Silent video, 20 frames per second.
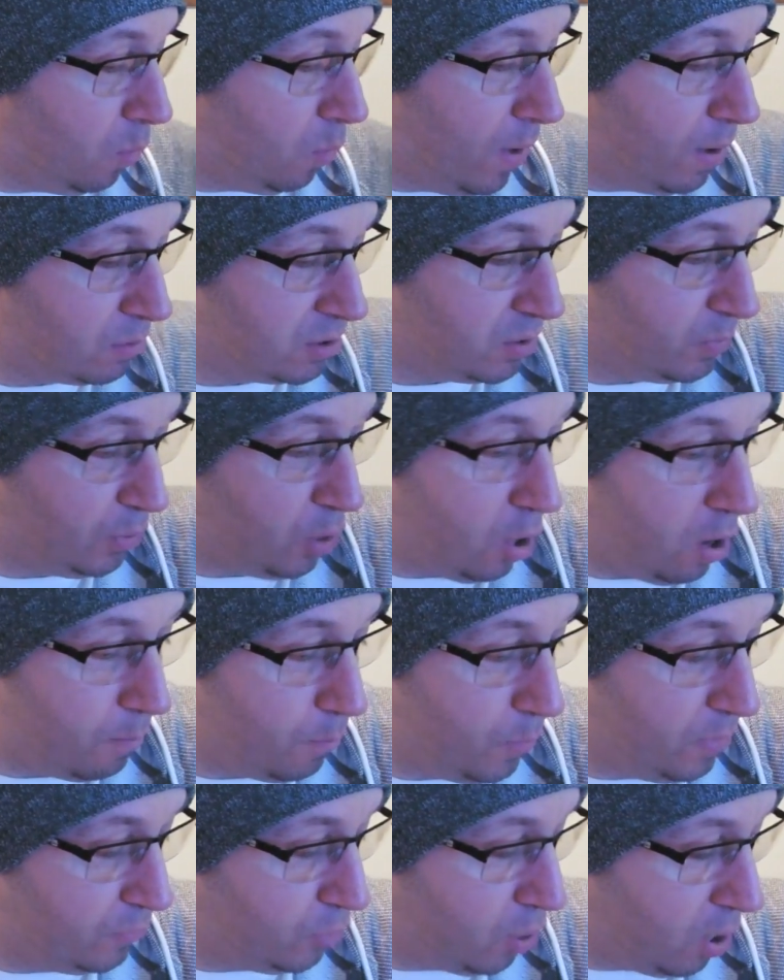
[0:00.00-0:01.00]
What else have we got?
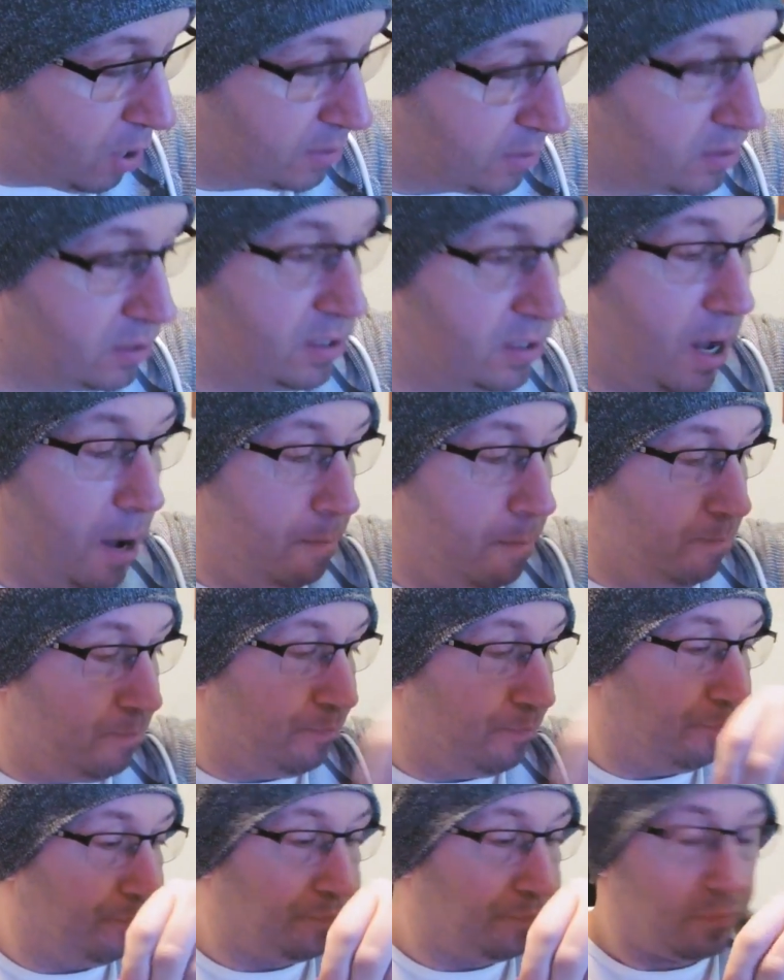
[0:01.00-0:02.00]
We've got some
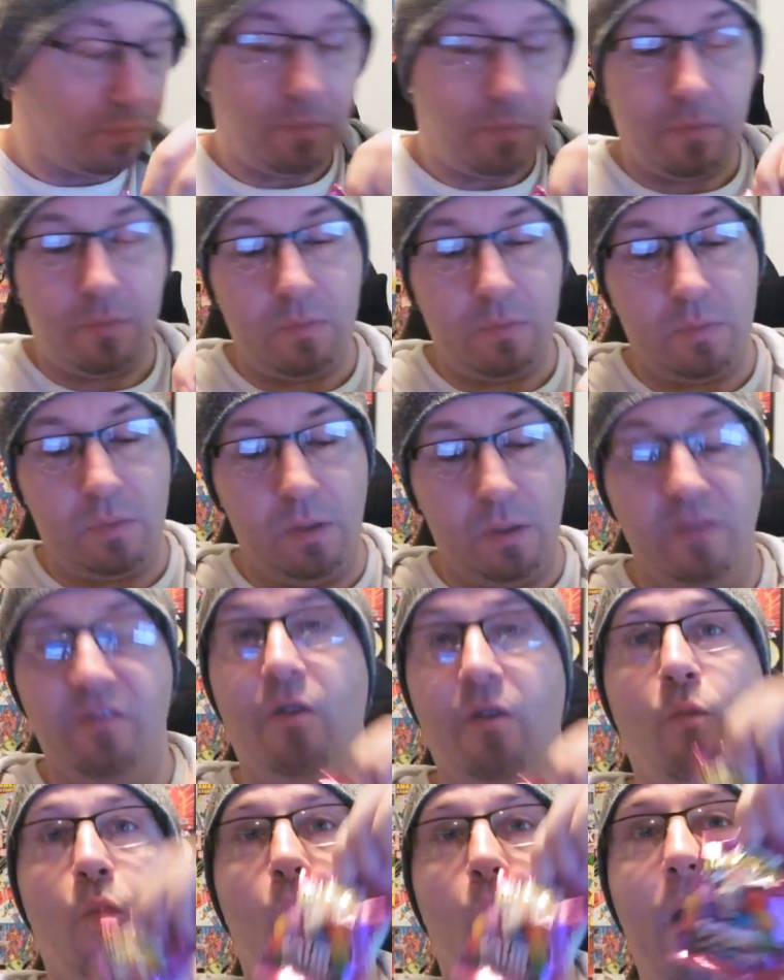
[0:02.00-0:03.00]

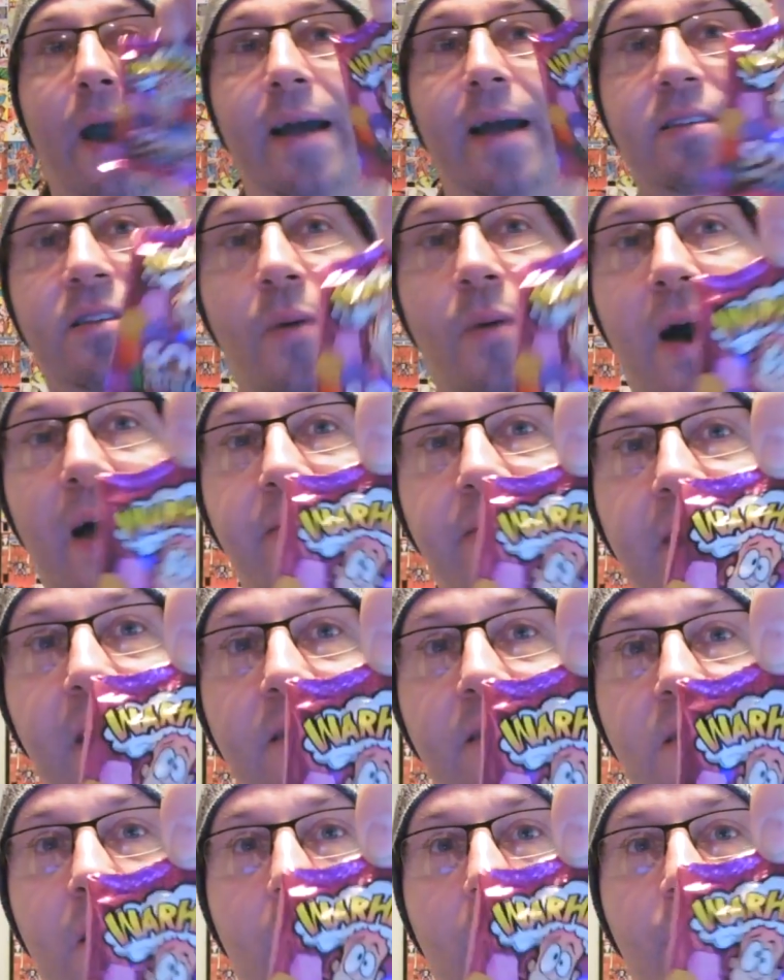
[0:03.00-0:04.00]
Warheads. Now I had
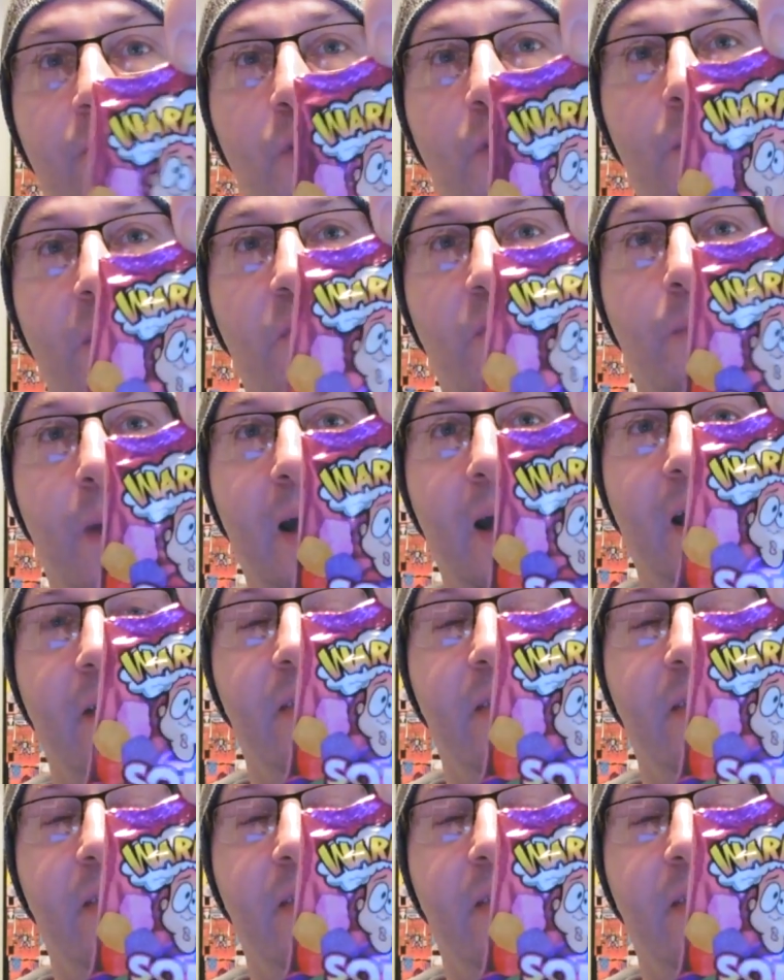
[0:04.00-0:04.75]
these a few months back.